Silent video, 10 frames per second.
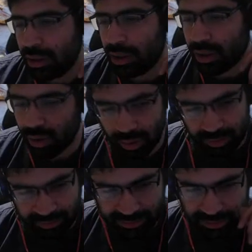all
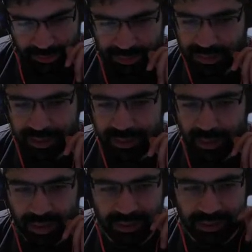the zeros, right?
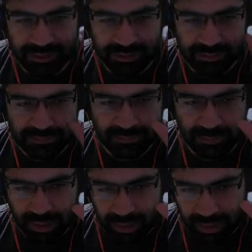All these,
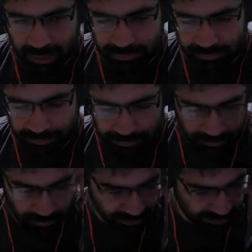what's this